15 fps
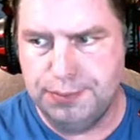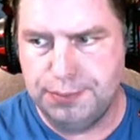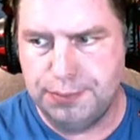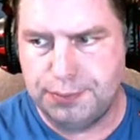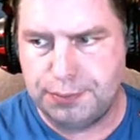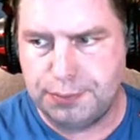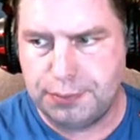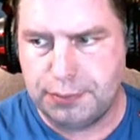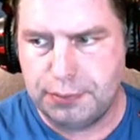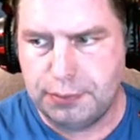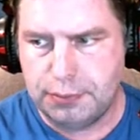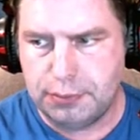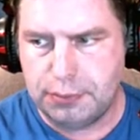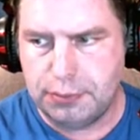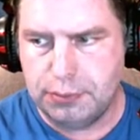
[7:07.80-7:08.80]

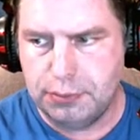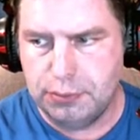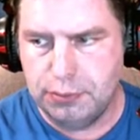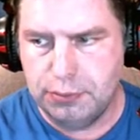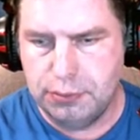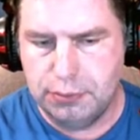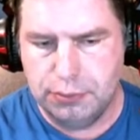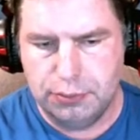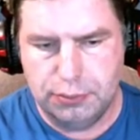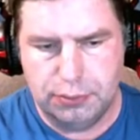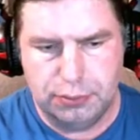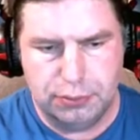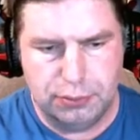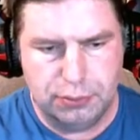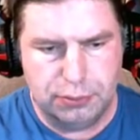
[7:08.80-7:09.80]

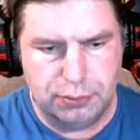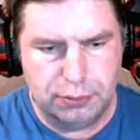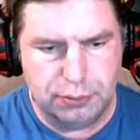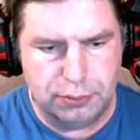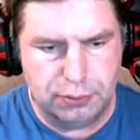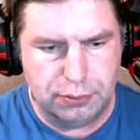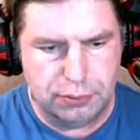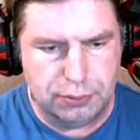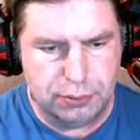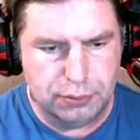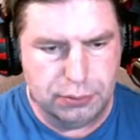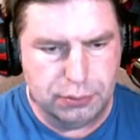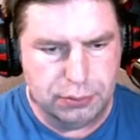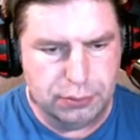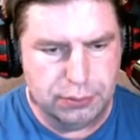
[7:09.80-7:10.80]

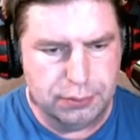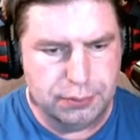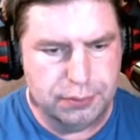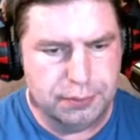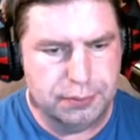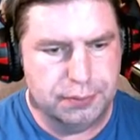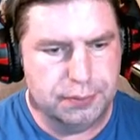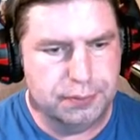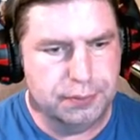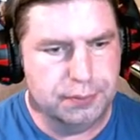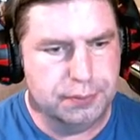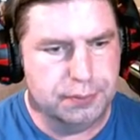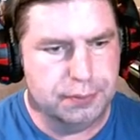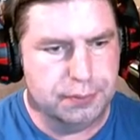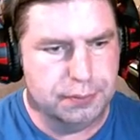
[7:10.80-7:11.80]

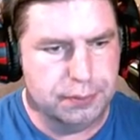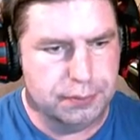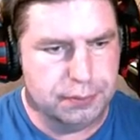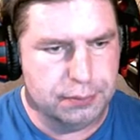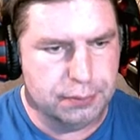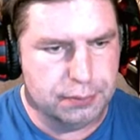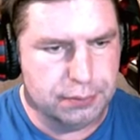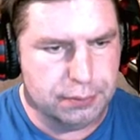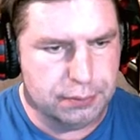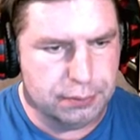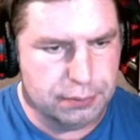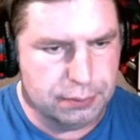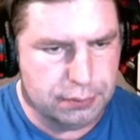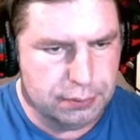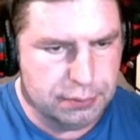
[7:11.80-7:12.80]

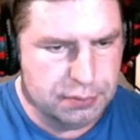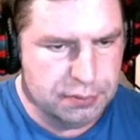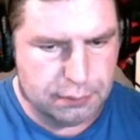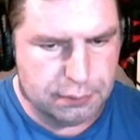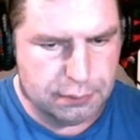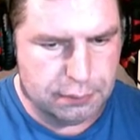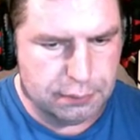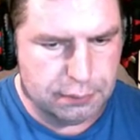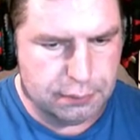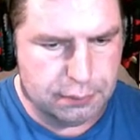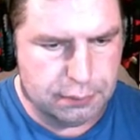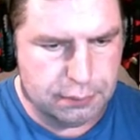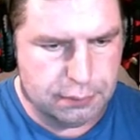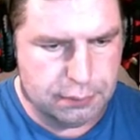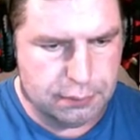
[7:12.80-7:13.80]

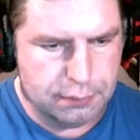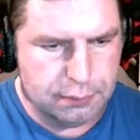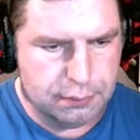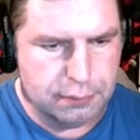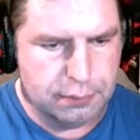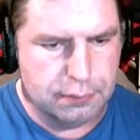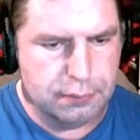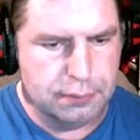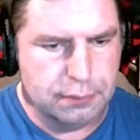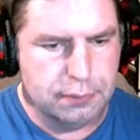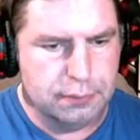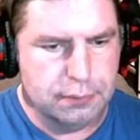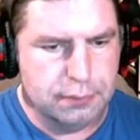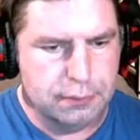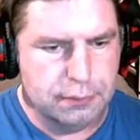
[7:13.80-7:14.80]

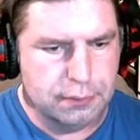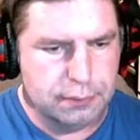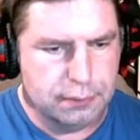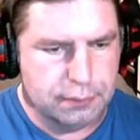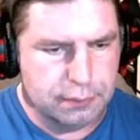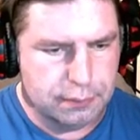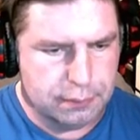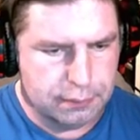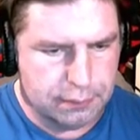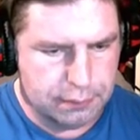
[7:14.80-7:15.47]
(no one is talking)